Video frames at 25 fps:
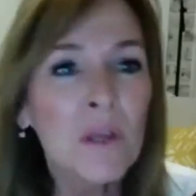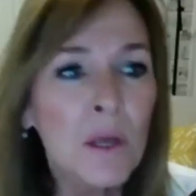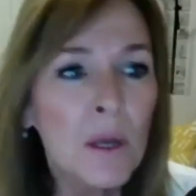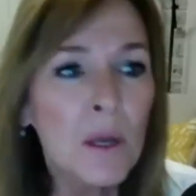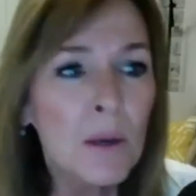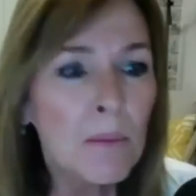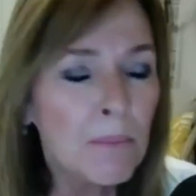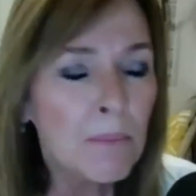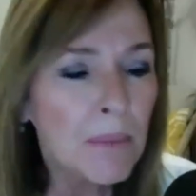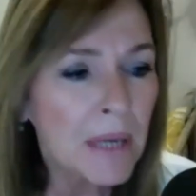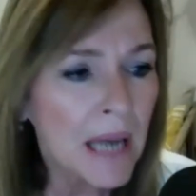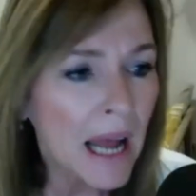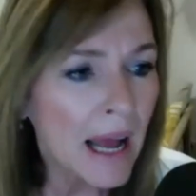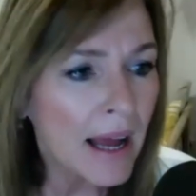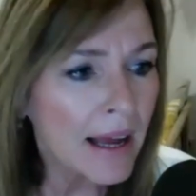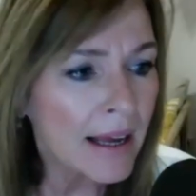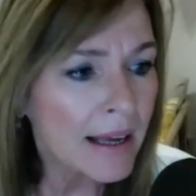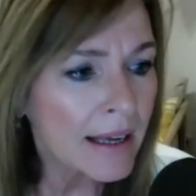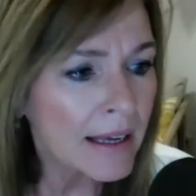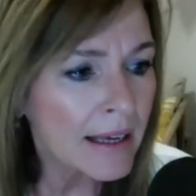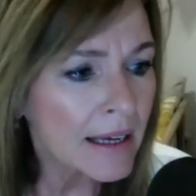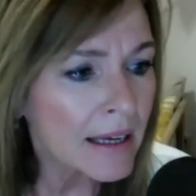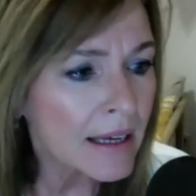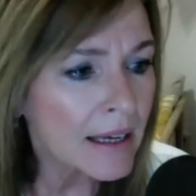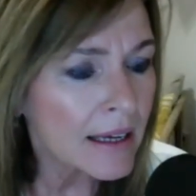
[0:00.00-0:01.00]

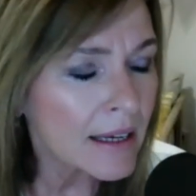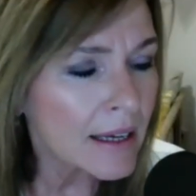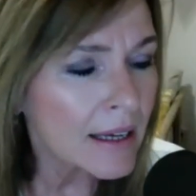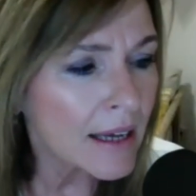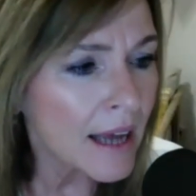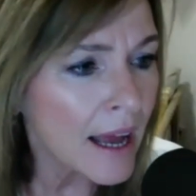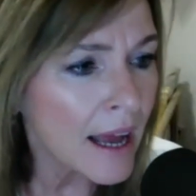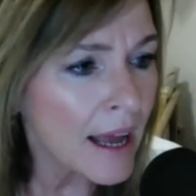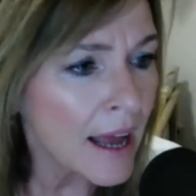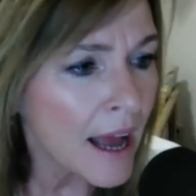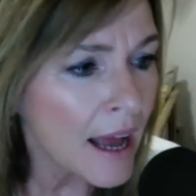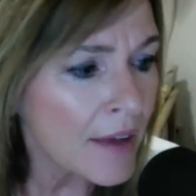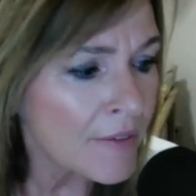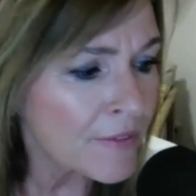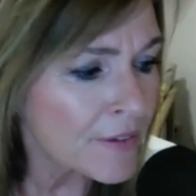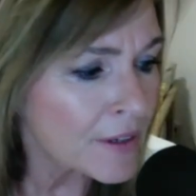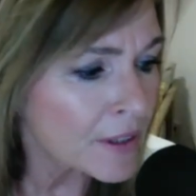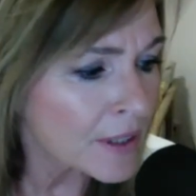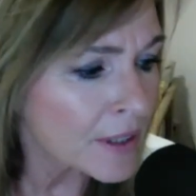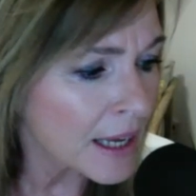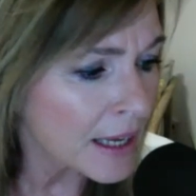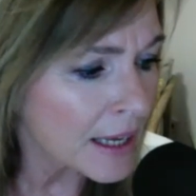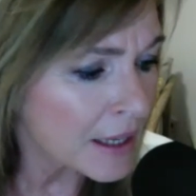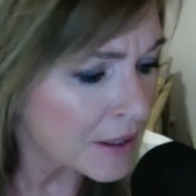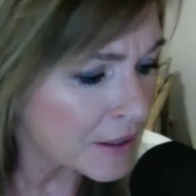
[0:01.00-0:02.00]
I feel
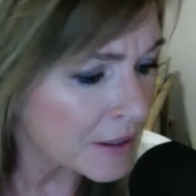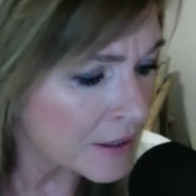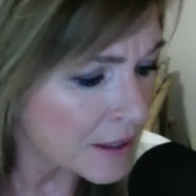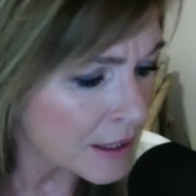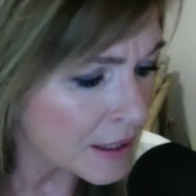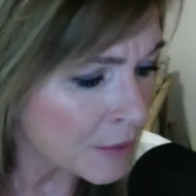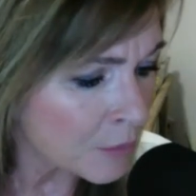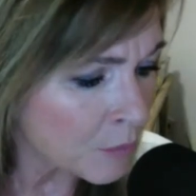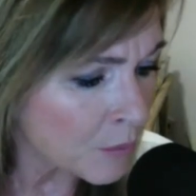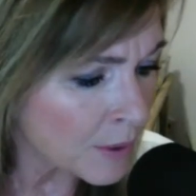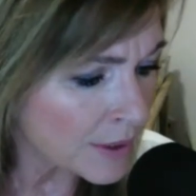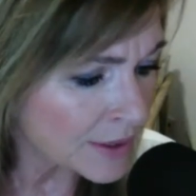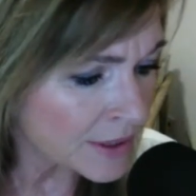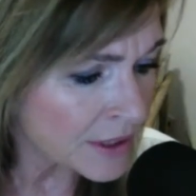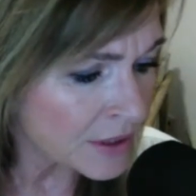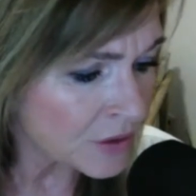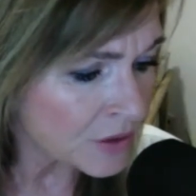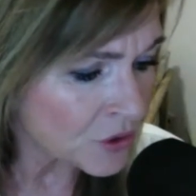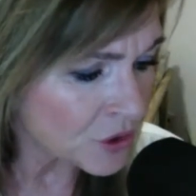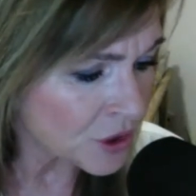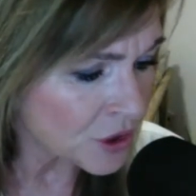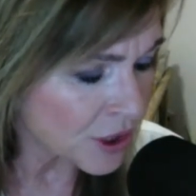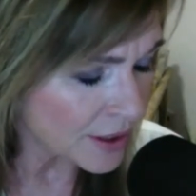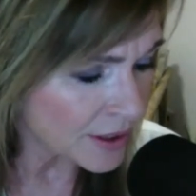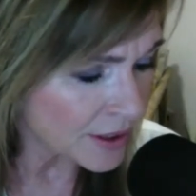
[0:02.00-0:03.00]
like it
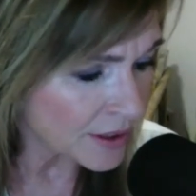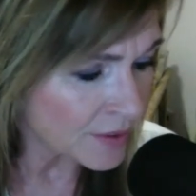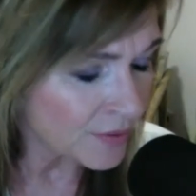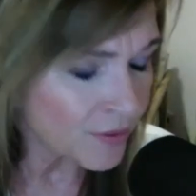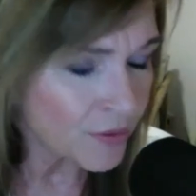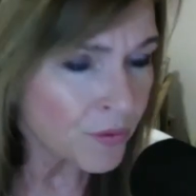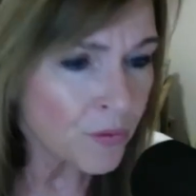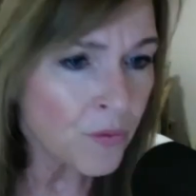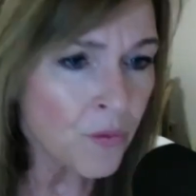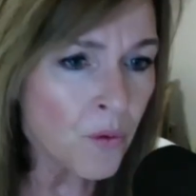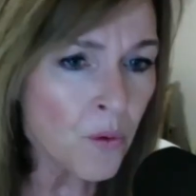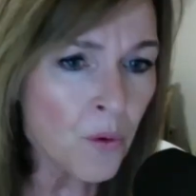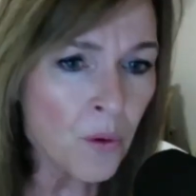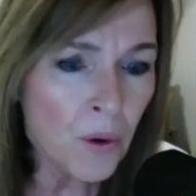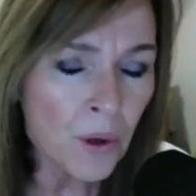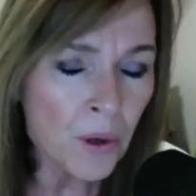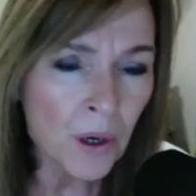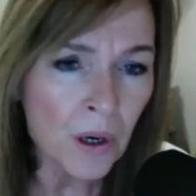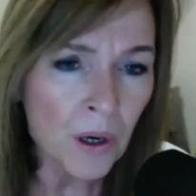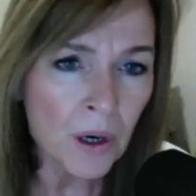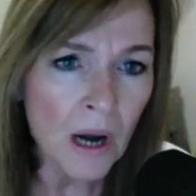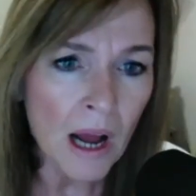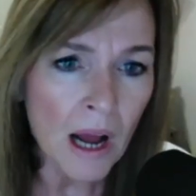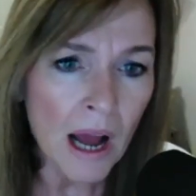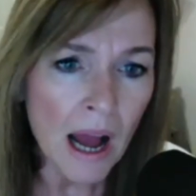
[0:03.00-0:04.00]
wasn't just
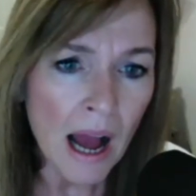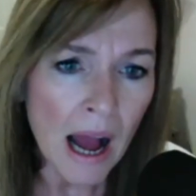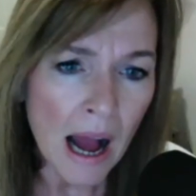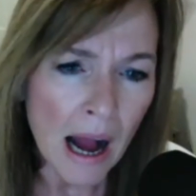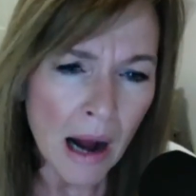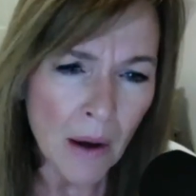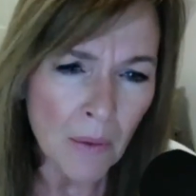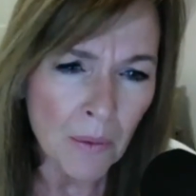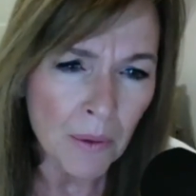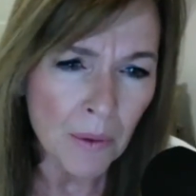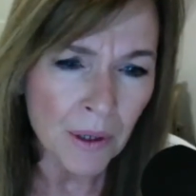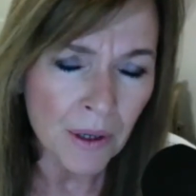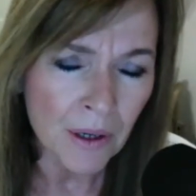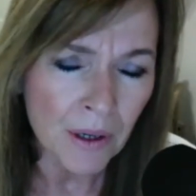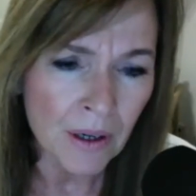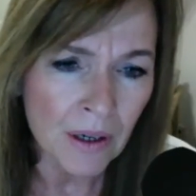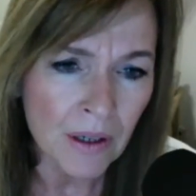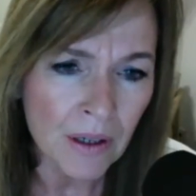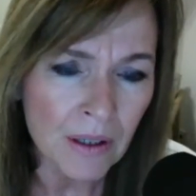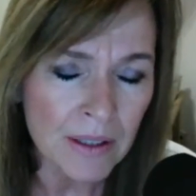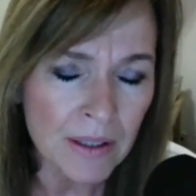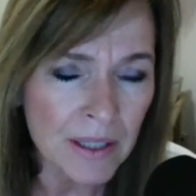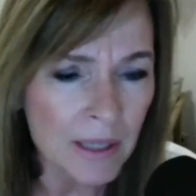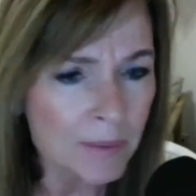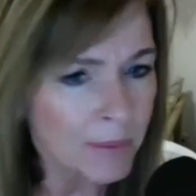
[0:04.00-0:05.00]
for our,
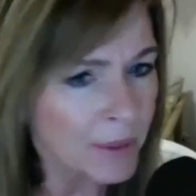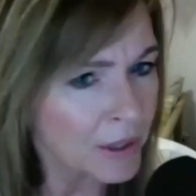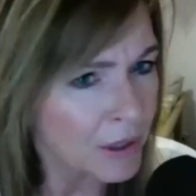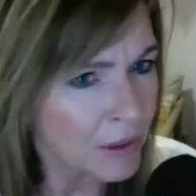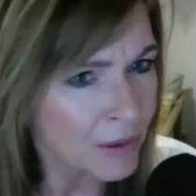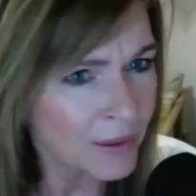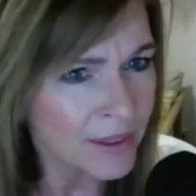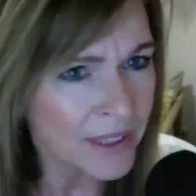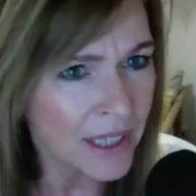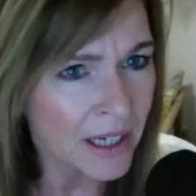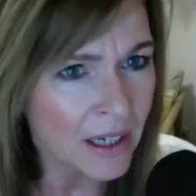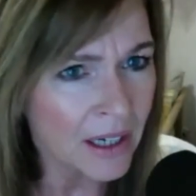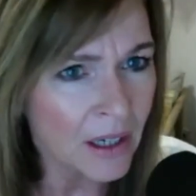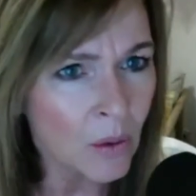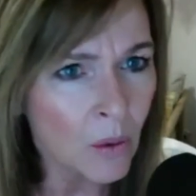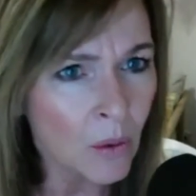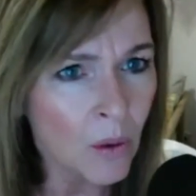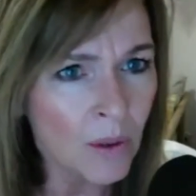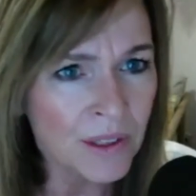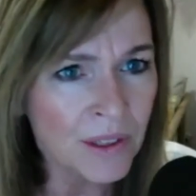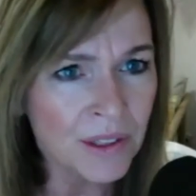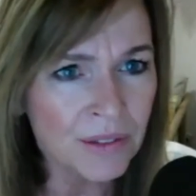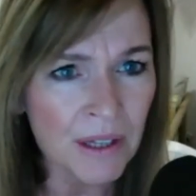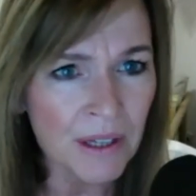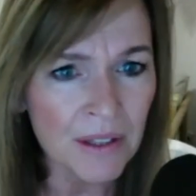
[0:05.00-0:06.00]
and I'm going to use air
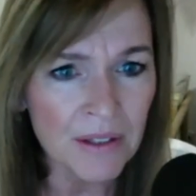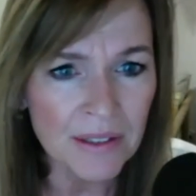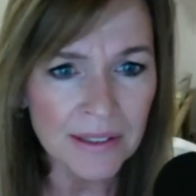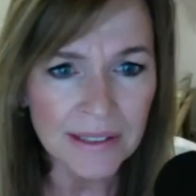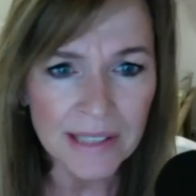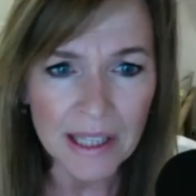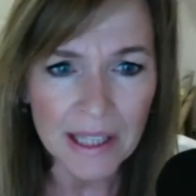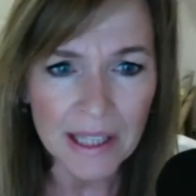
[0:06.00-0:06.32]
quotes around this,